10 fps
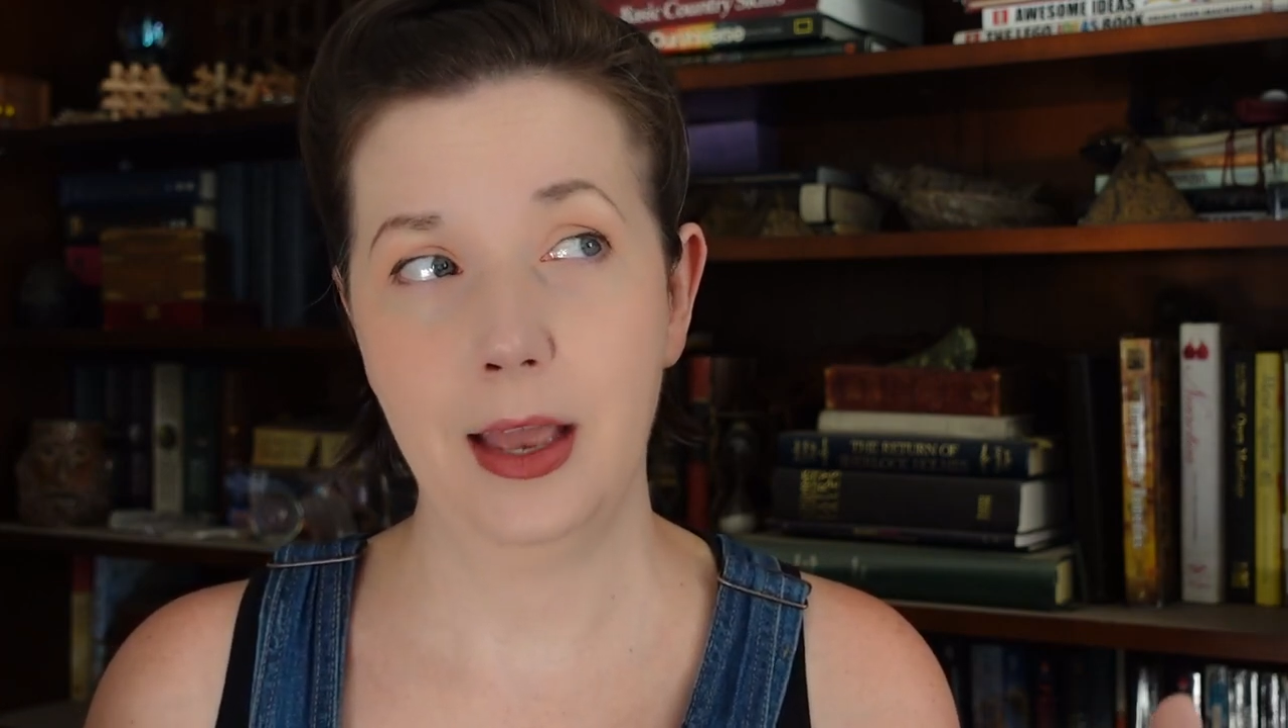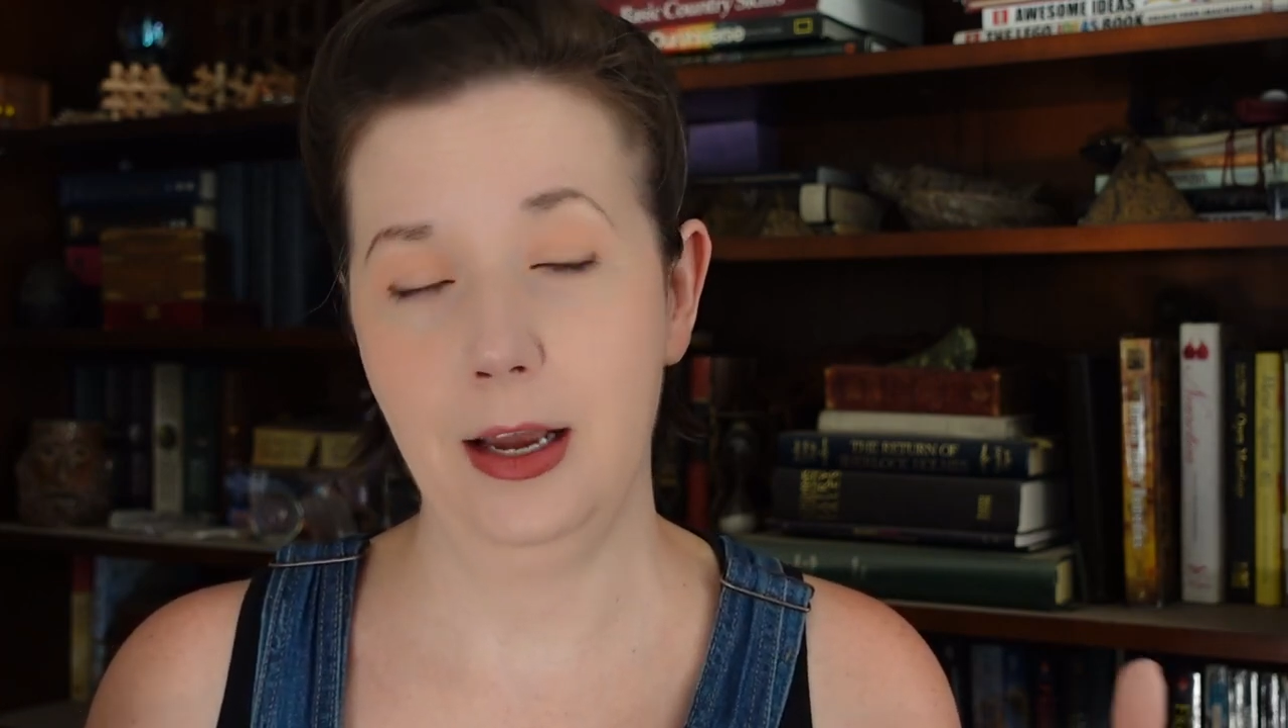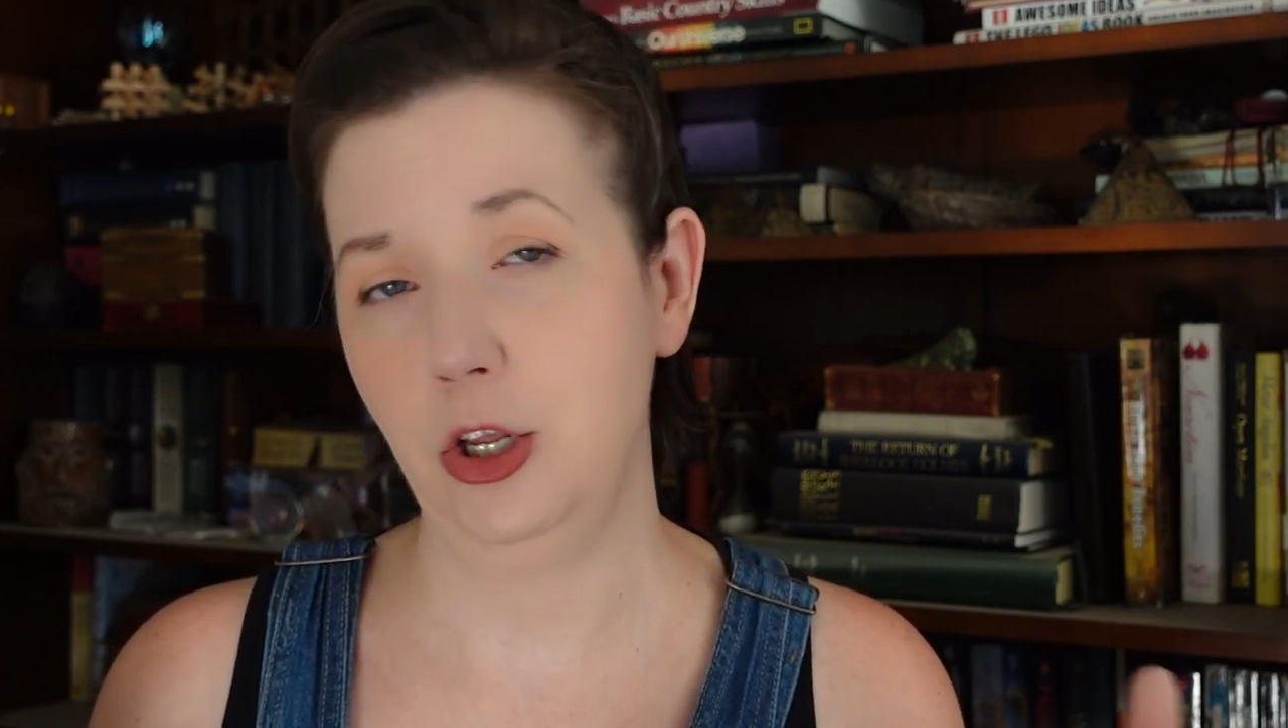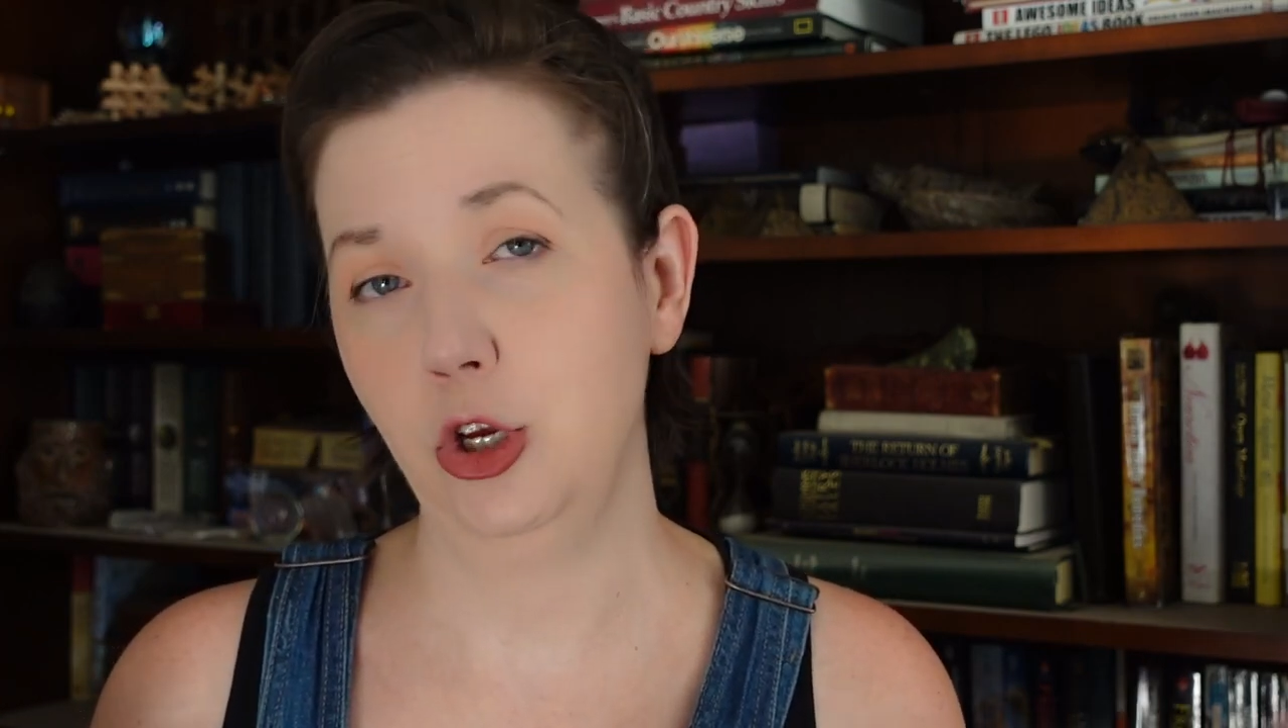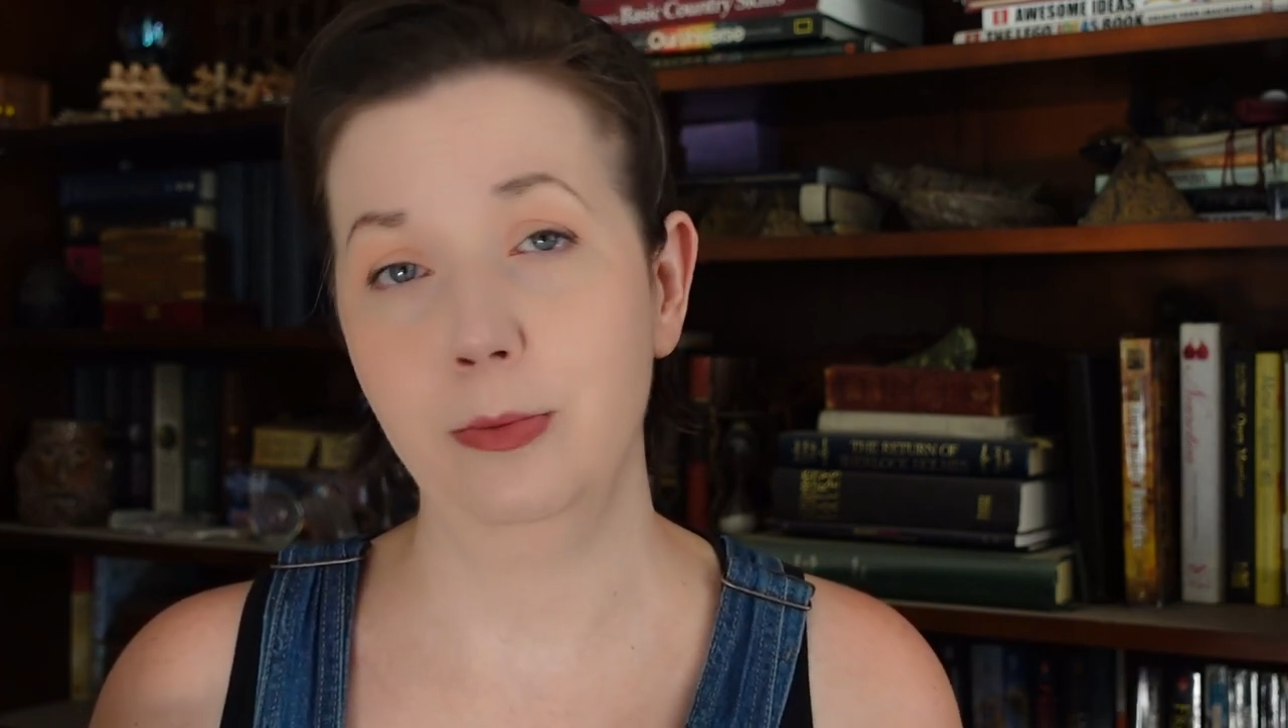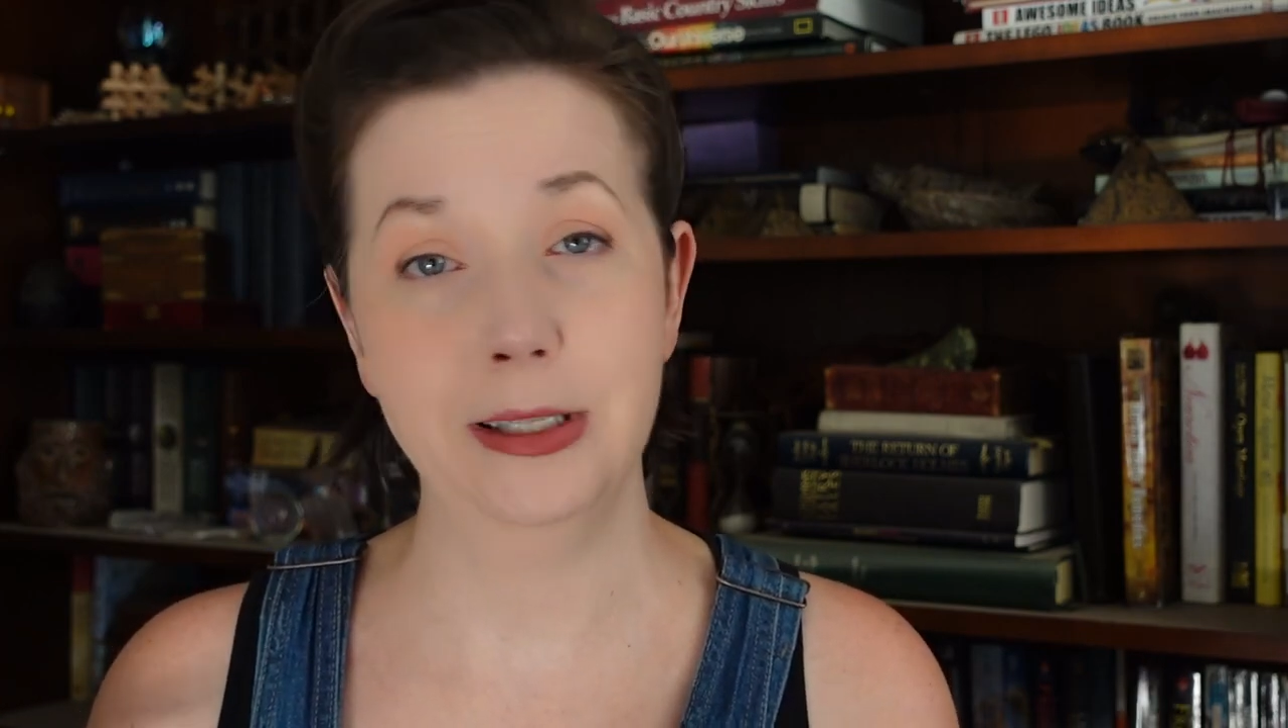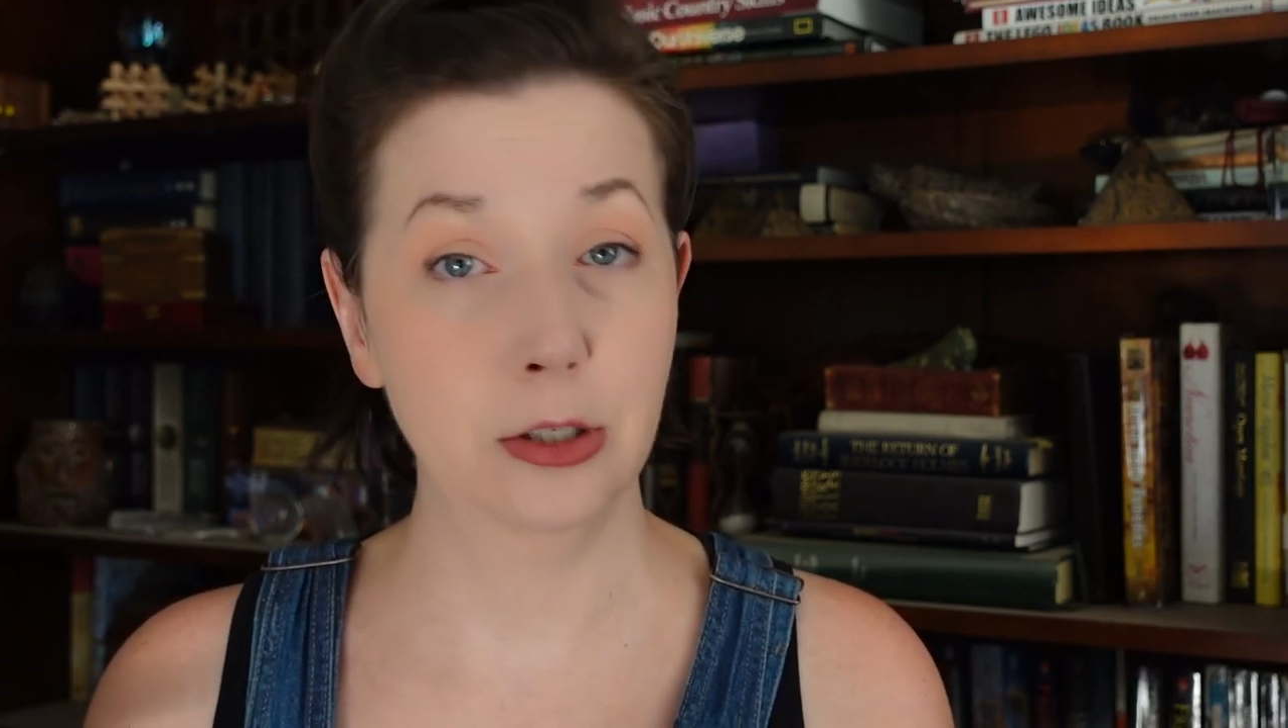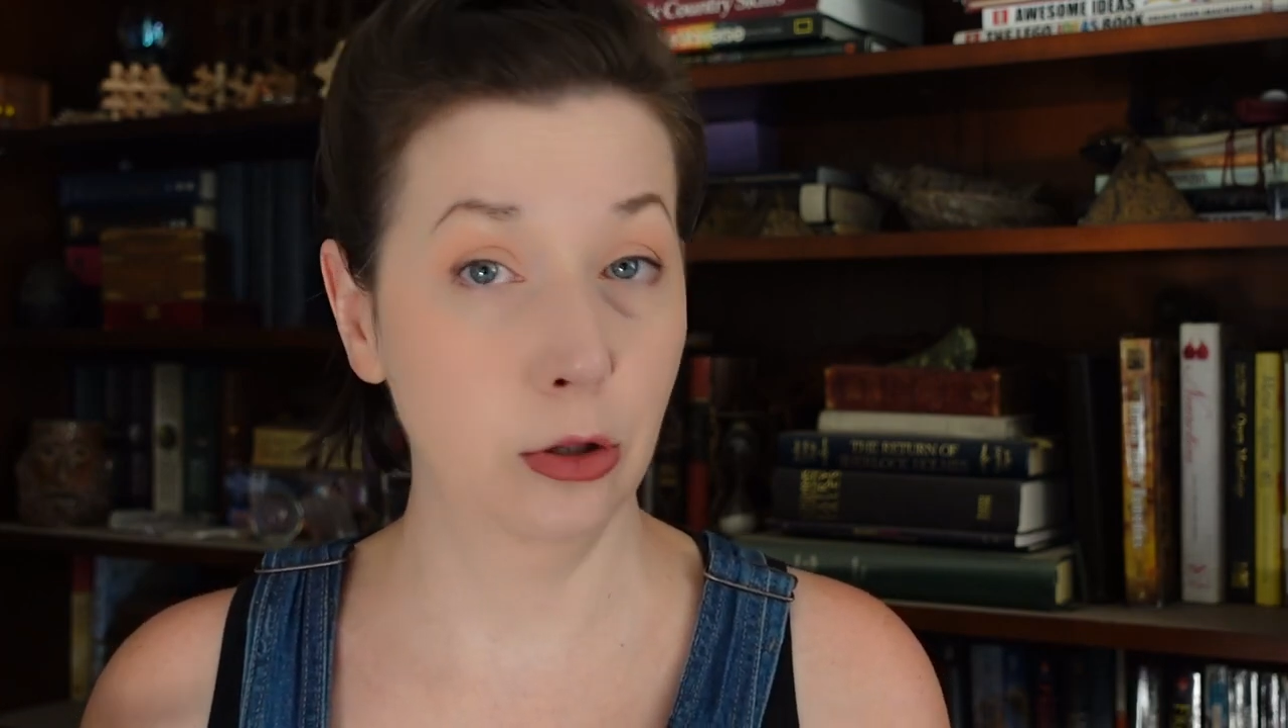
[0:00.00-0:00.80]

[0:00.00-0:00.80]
and humans